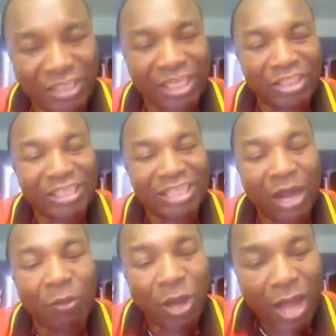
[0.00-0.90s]
It is
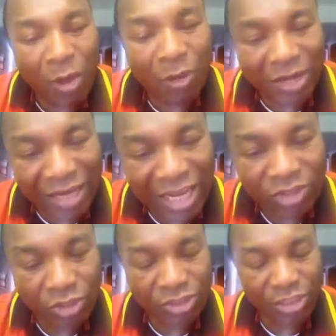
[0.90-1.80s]
our
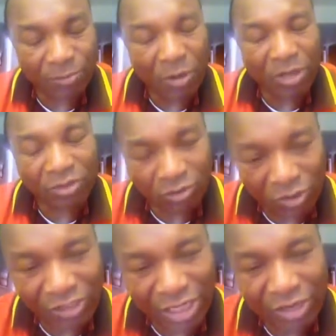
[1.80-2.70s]
relationship, our
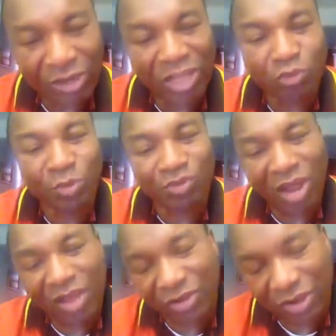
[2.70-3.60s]
trust in God that should be
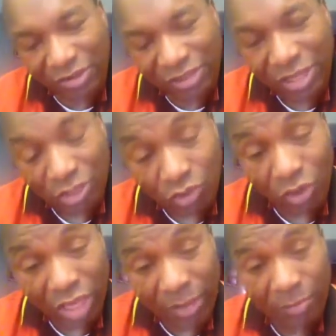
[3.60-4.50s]
driving us to
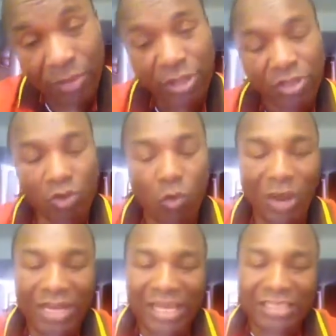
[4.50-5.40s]
Him. So
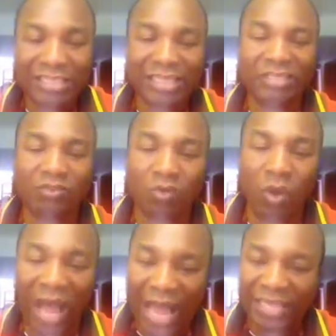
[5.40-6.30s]
when He says
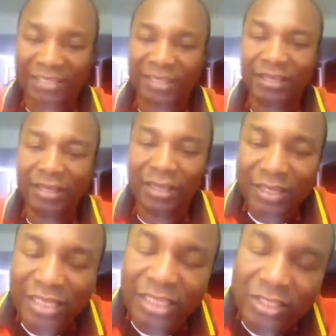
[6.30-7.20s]
to ask,
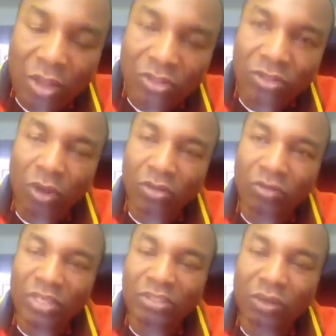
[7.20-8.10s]
This is not
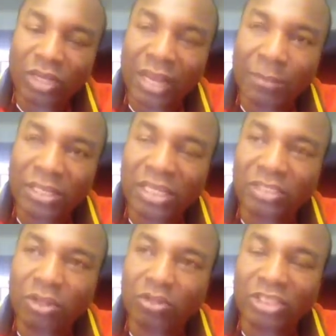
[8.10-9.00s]
always talking about, it
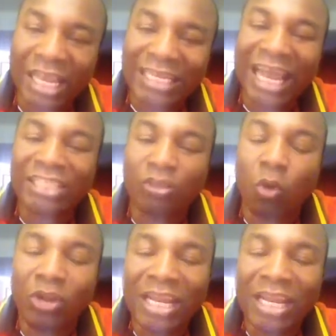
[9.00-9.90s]
is not saying that's the
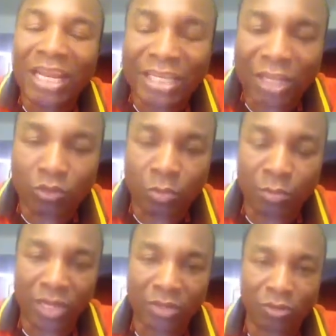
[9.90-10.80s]
only reason that should be
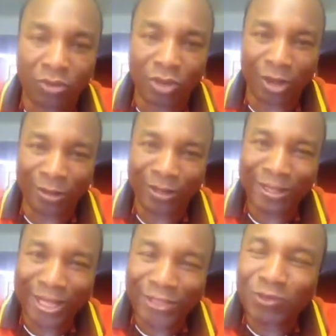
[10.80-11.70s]
bringing you to God.
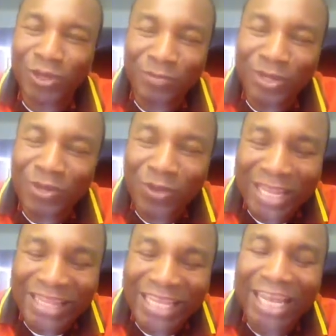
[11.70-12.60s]
It shouldn't be the only
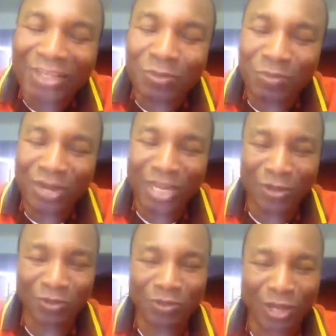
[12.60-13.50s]
thing that should bring
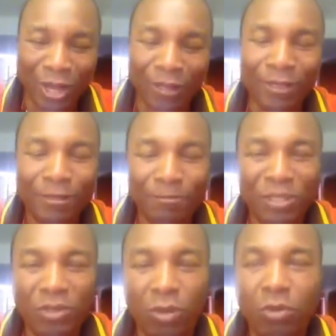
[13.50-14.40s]
you to God.
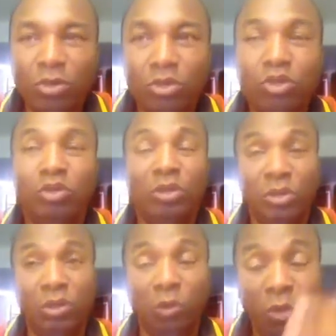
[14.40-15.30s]
You know
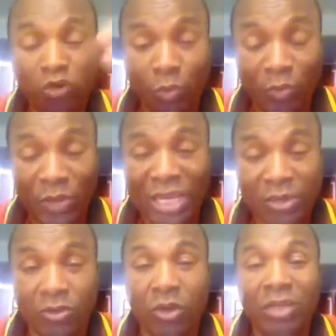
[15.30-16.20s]
what should bring
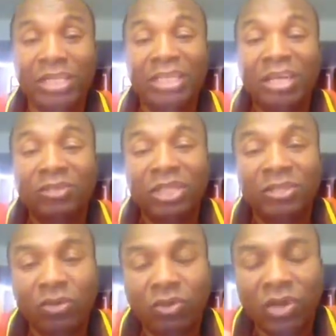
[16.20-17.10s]
you to God? Jesus
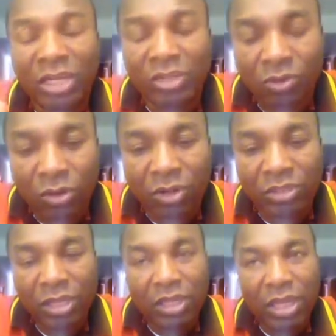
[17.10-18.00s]
already told
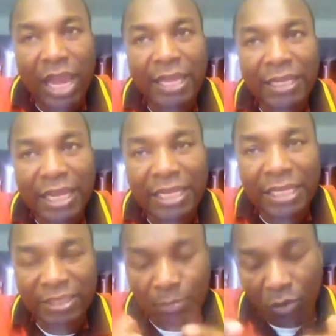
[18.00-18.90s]
us, and in
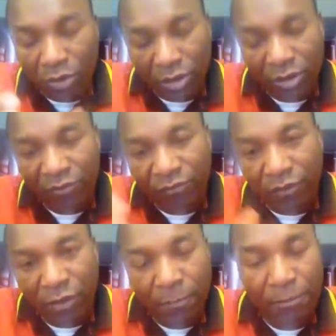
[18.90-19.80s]
his model
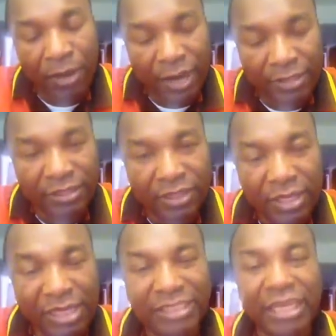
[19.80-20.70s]
for prayers,
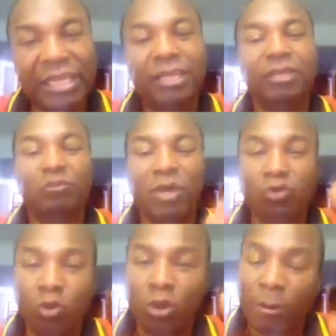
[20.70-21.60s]
he said, when
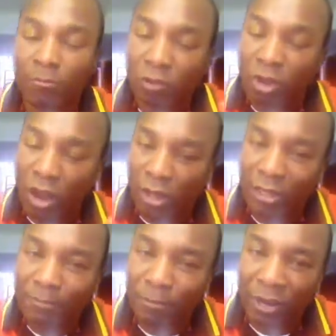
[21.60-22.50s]
you come to God
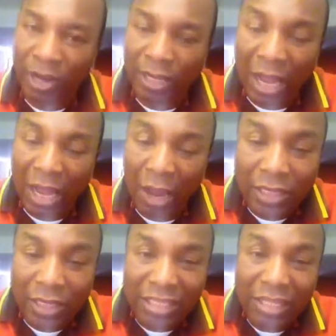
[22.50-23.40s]
in prayer,
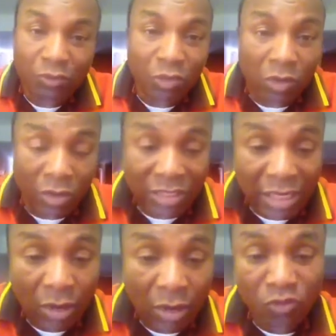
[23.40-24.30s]
we call it the
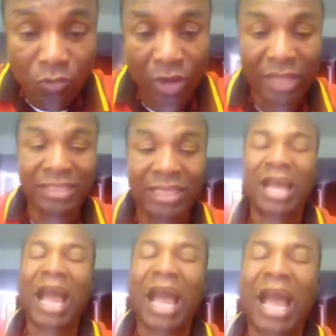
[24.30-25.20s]
Lord's Prayer. He said,
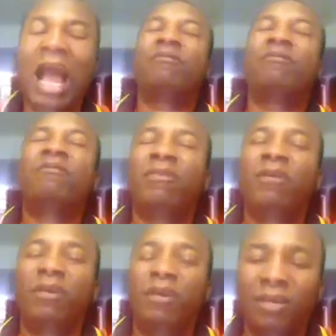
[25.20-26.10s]
"Our Father."
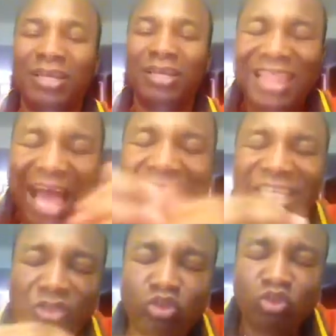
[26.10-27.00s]
That
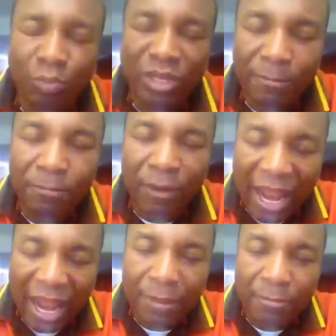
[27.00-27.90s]
should be the
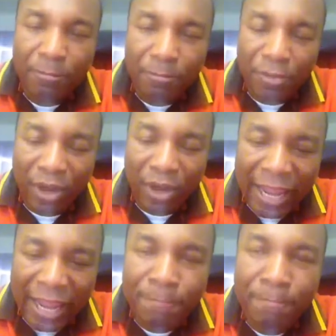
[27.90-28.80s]

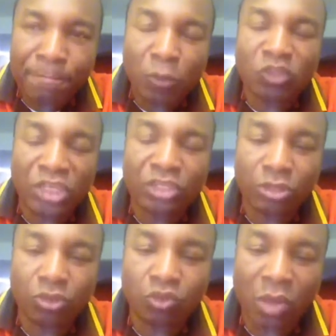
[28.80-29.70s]
prime
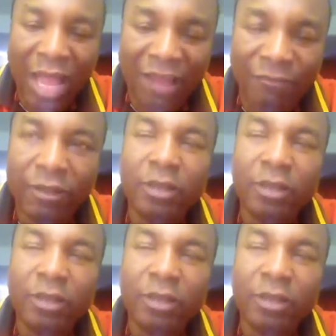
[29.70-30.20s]
position you should have.